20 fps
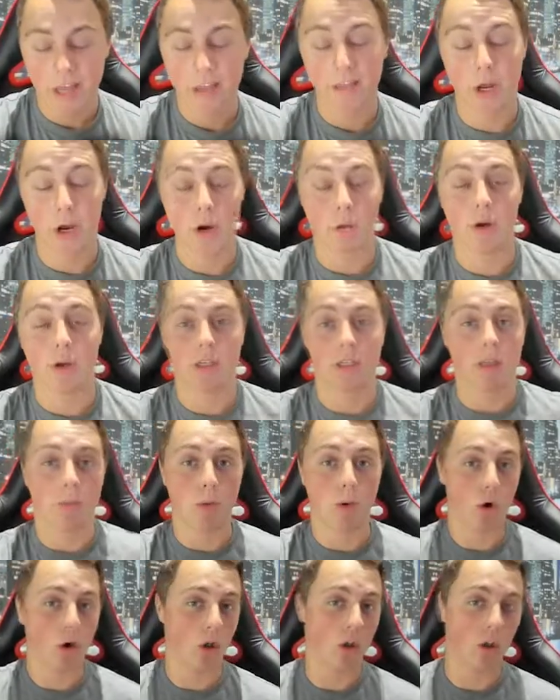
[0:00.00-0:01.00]
There was
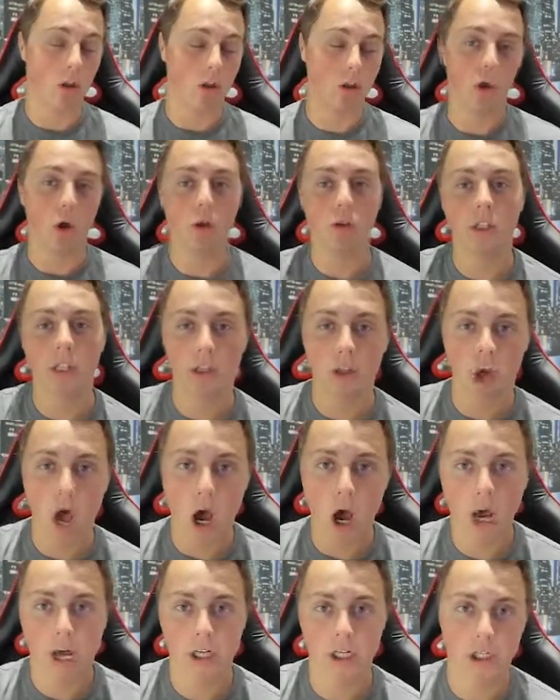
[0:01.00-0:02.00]
a portal on Lonely
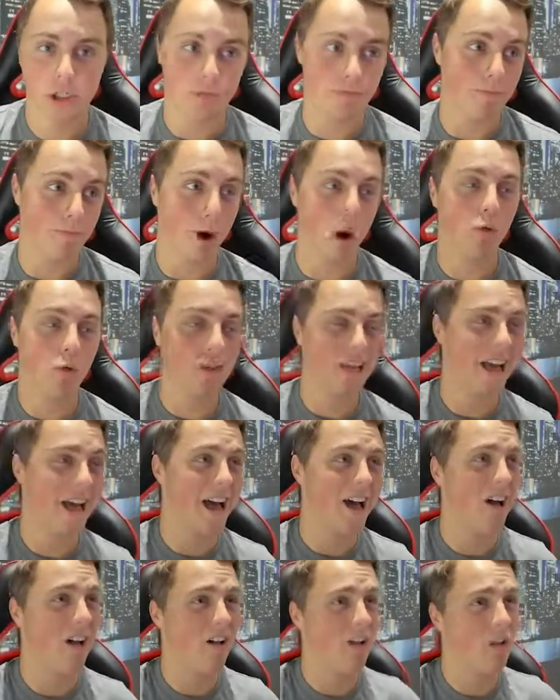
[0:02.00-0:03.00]
Lodge,
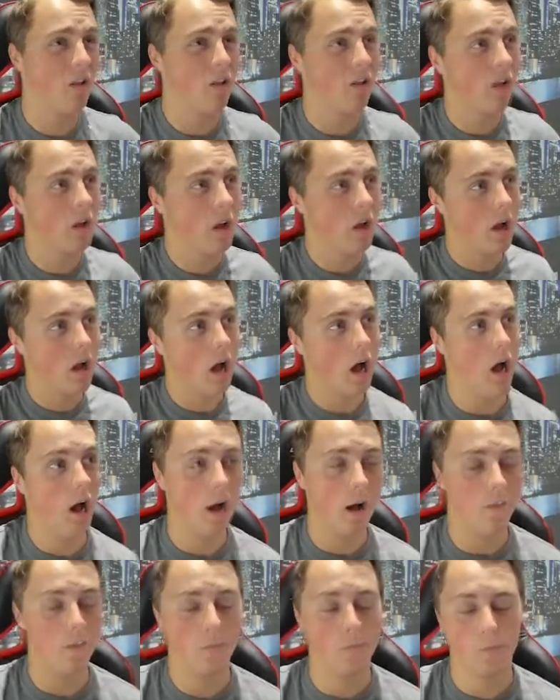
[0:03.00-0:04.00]
Motel,
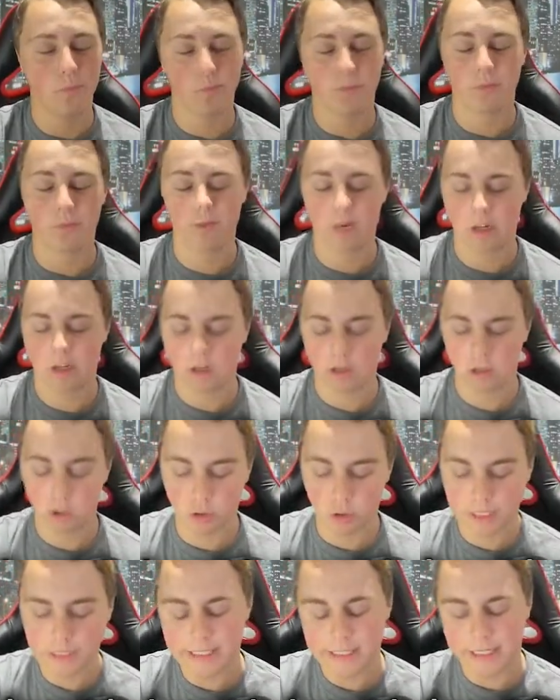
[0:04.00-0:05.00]
um,
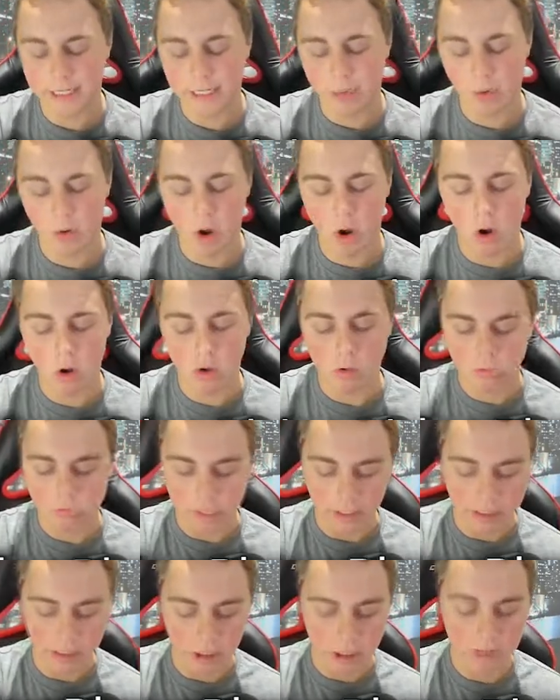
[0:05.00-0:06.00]
Greasy
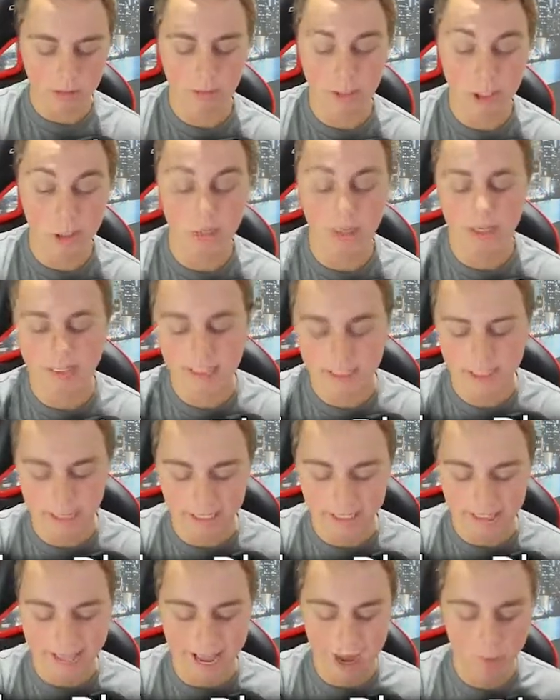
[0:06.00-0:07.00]
Grove. Like, there's a bunch of places
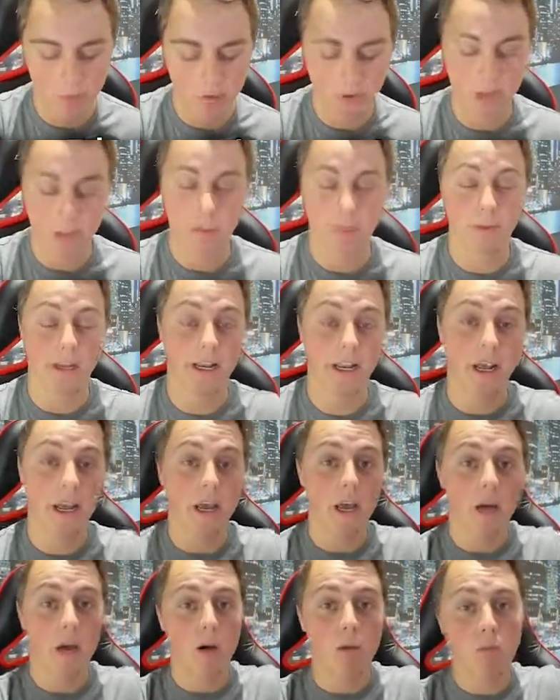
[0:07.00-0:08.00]
like that where there's been
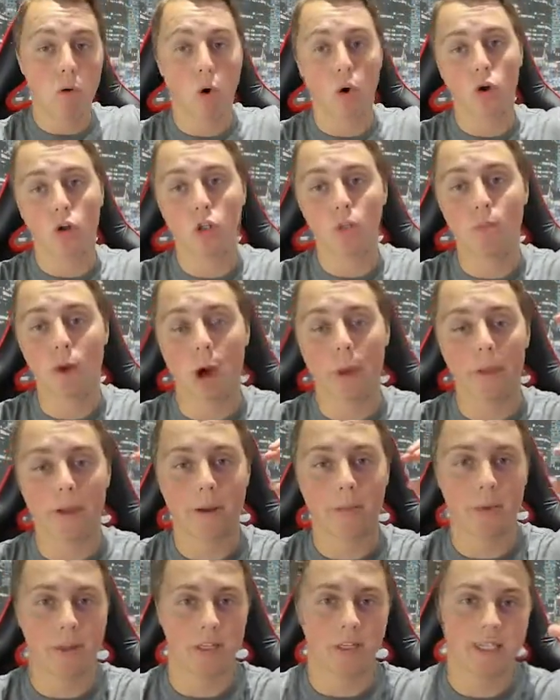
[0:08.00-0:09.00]
portals popping
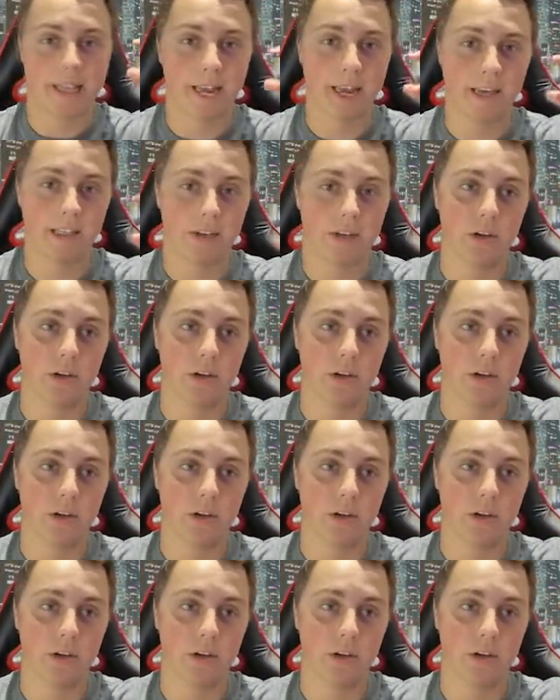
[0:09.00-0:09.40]
up on the sign.